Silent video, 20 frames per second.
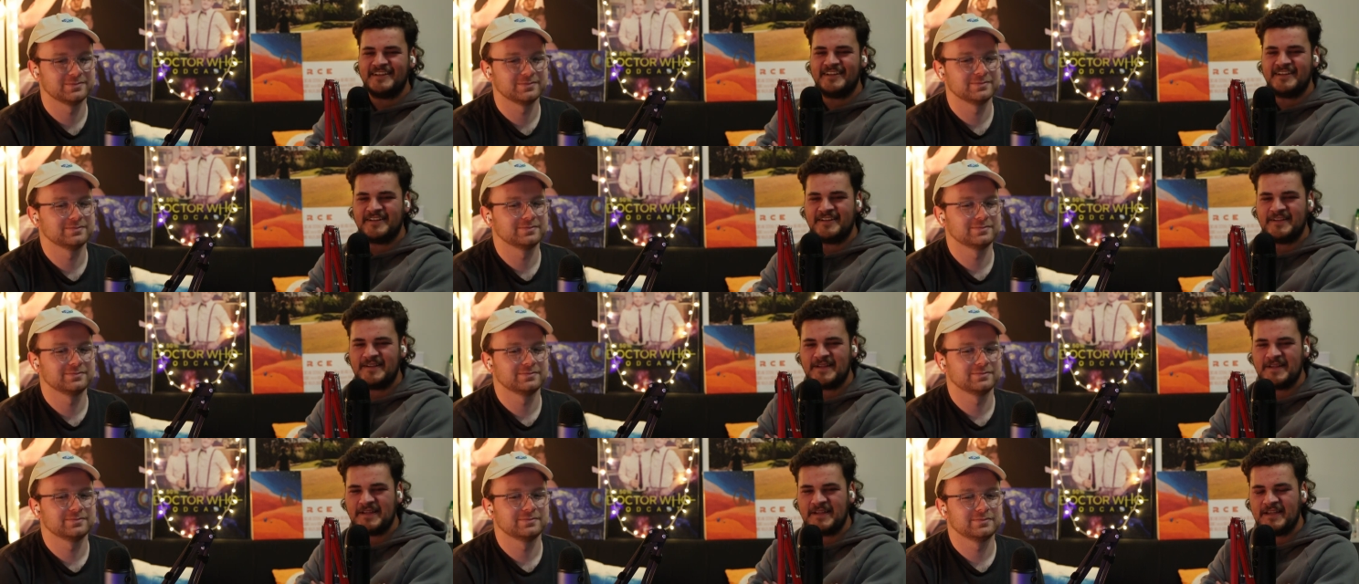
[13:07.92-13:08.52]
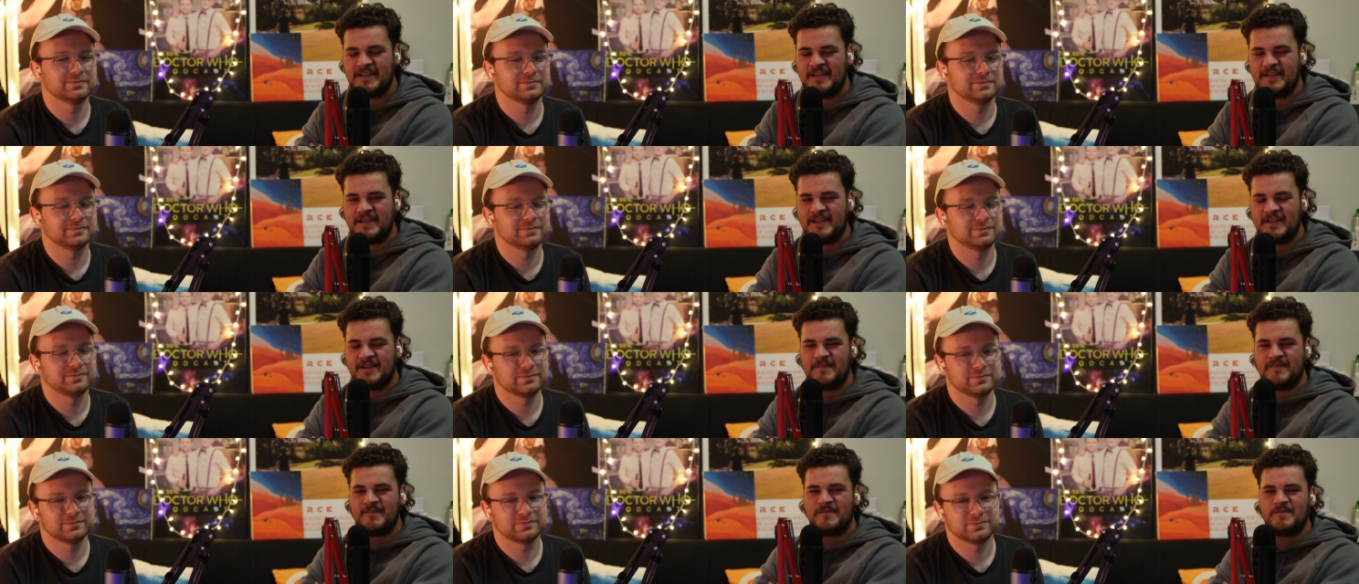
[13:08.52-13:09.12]

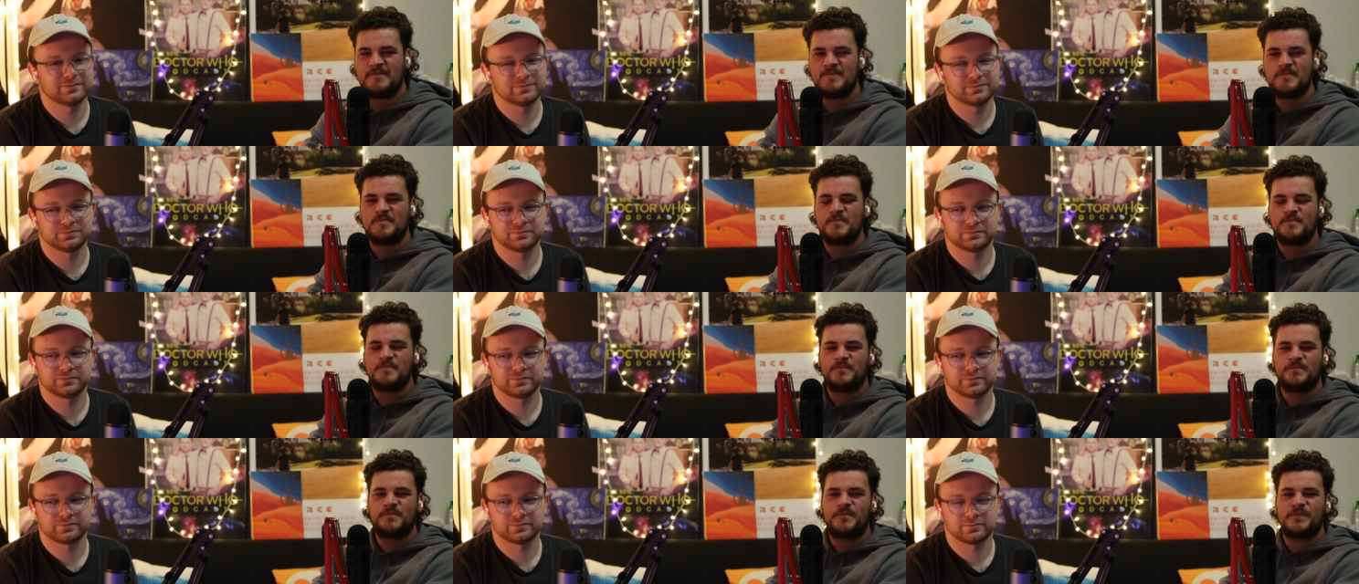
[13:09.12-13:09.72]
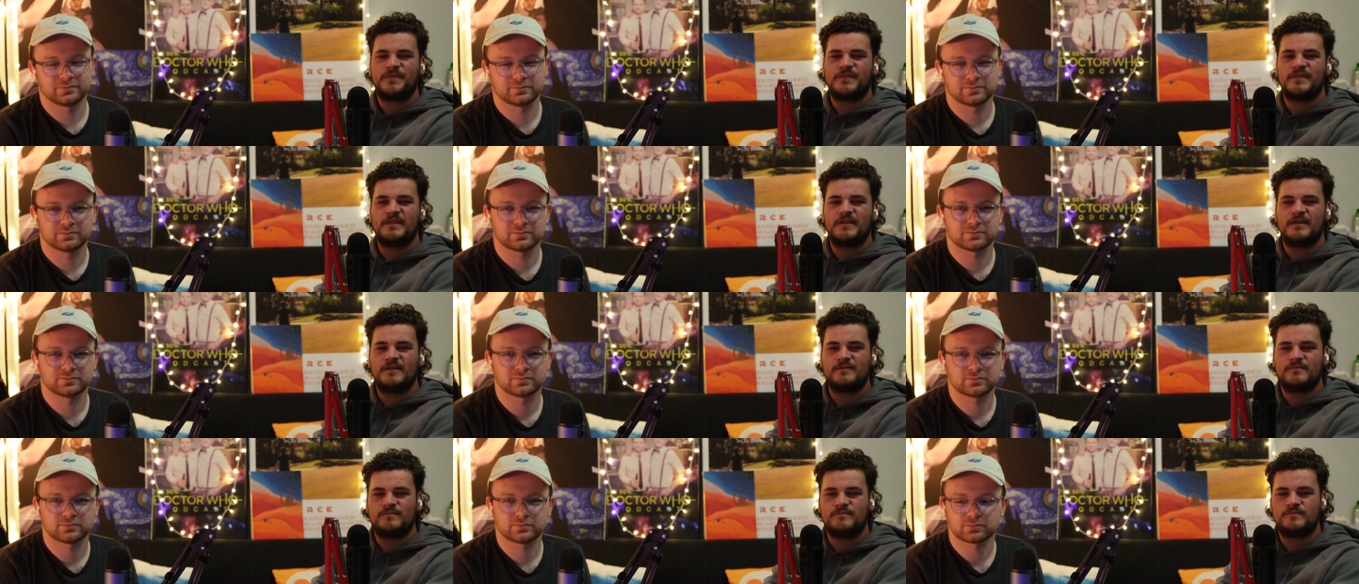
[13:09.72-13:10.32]

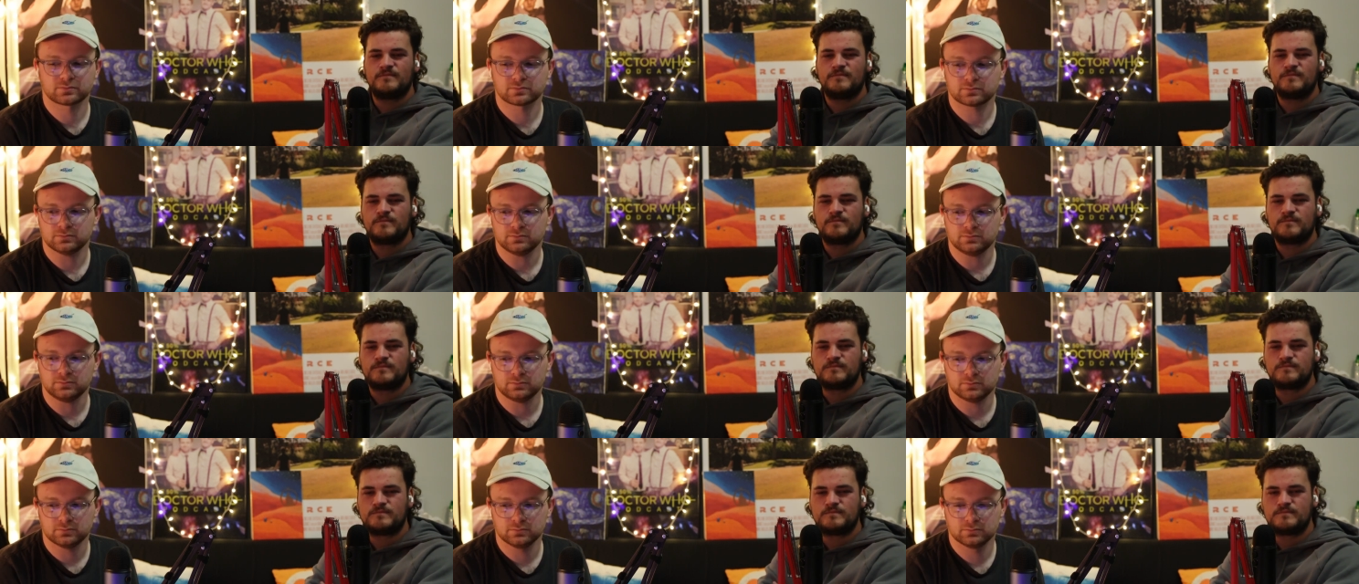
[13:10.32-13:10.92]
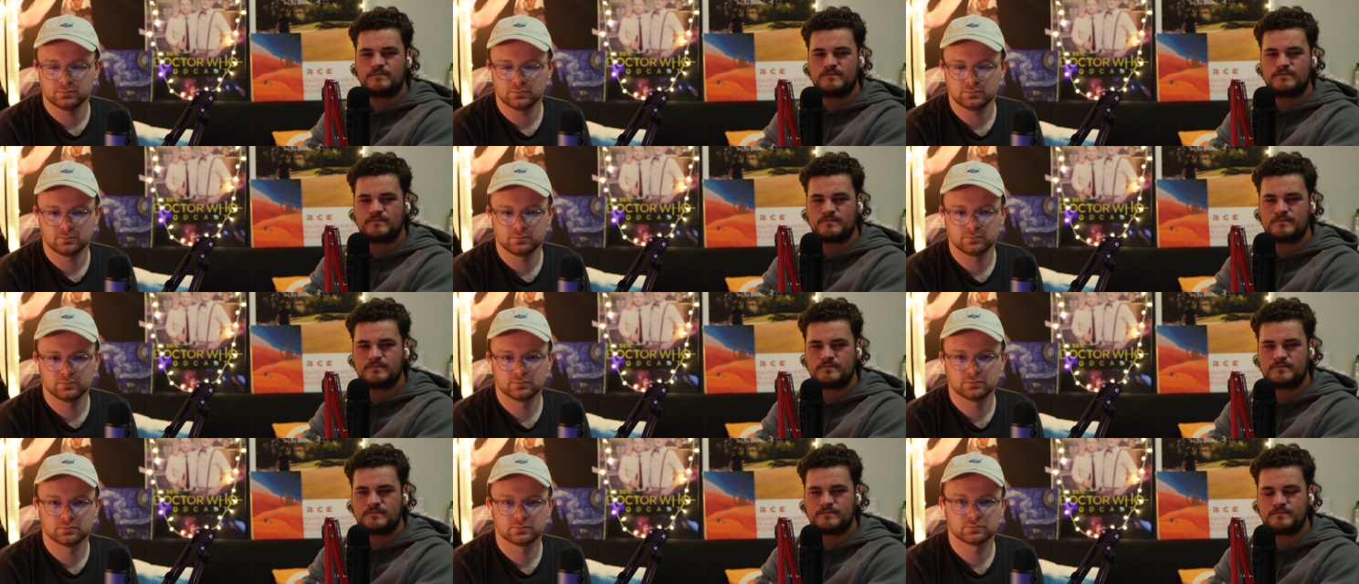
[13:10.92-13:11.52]

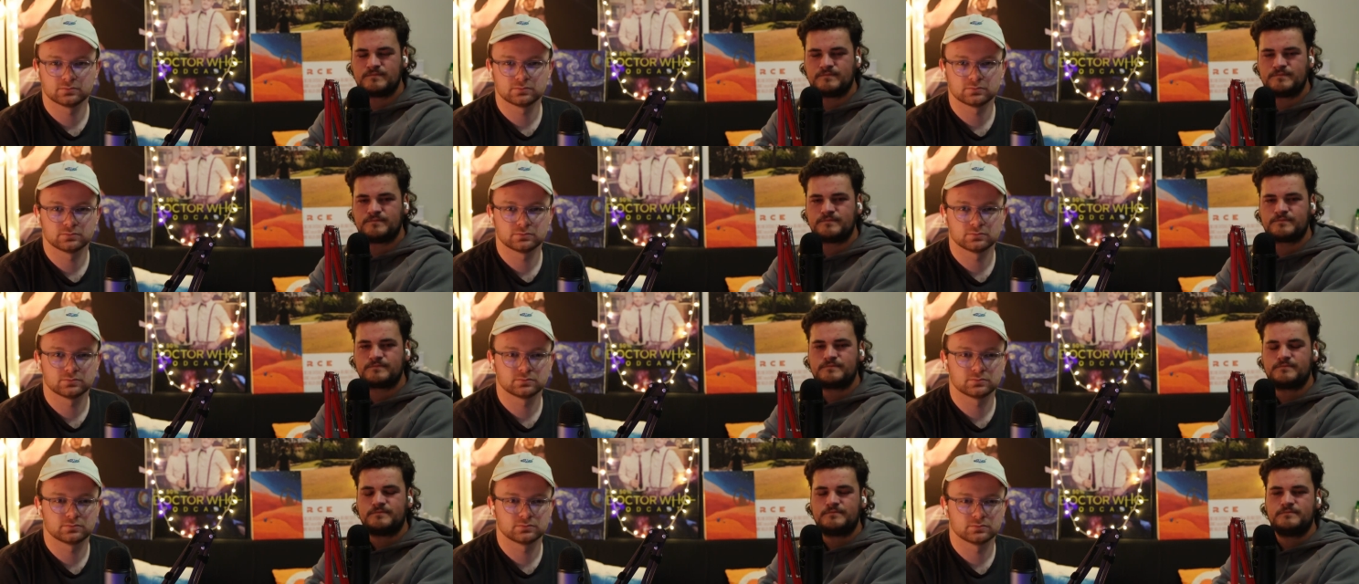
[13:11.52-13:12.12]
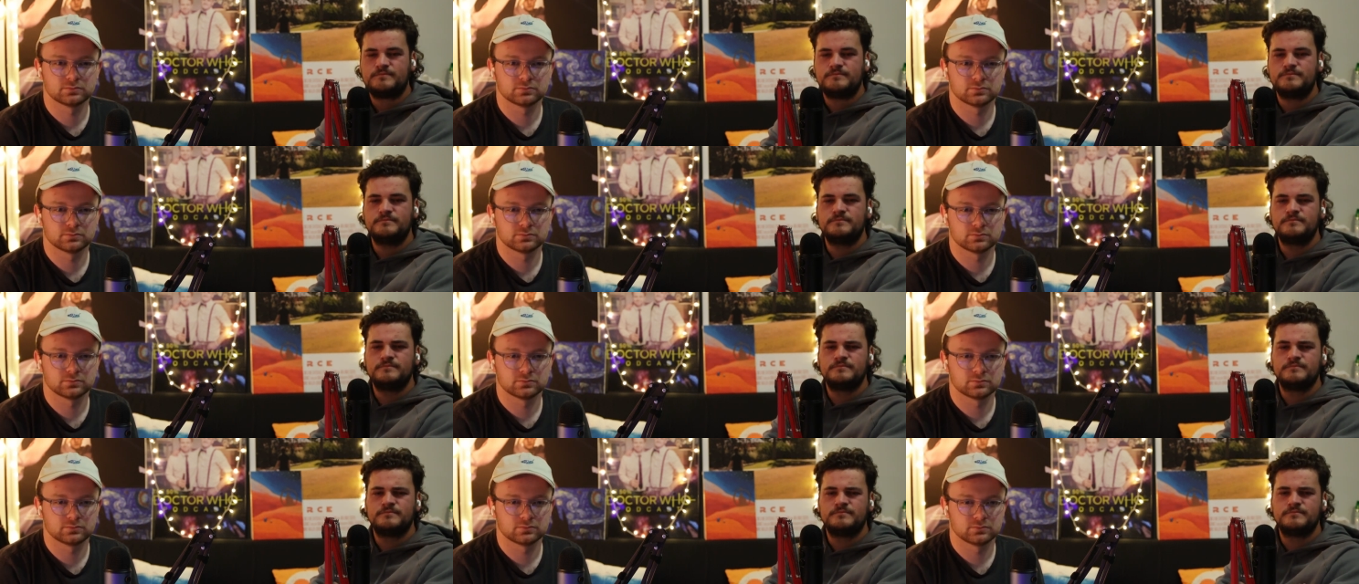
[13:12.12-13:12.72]

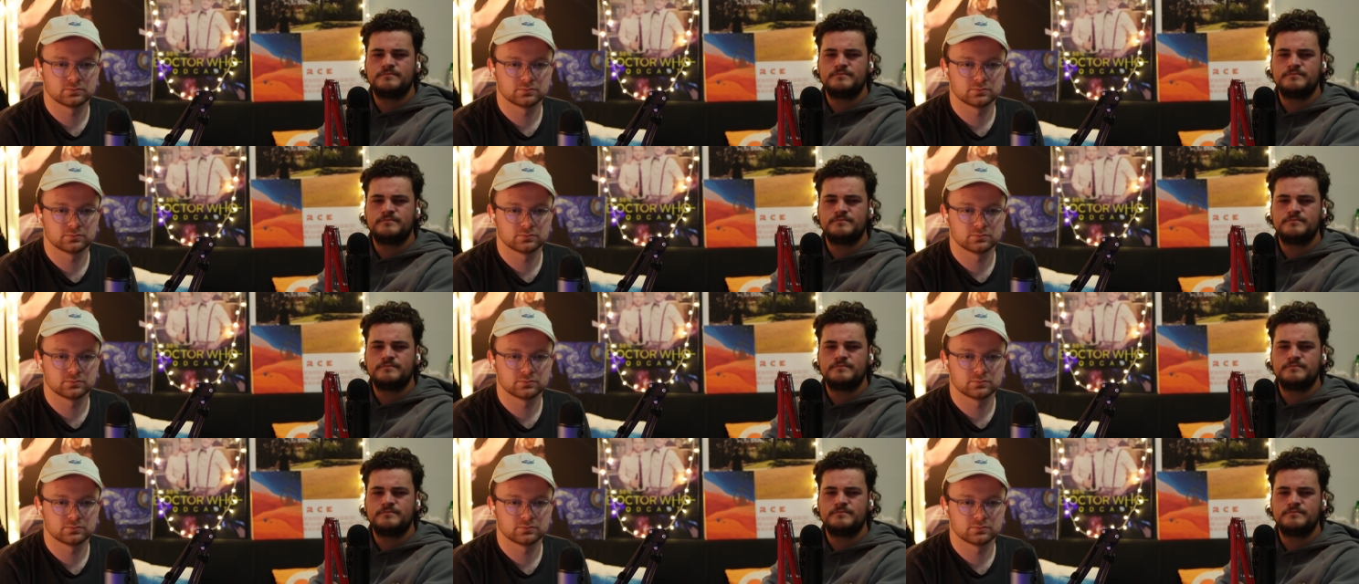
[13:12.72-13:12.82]
No one is speaking in this clip.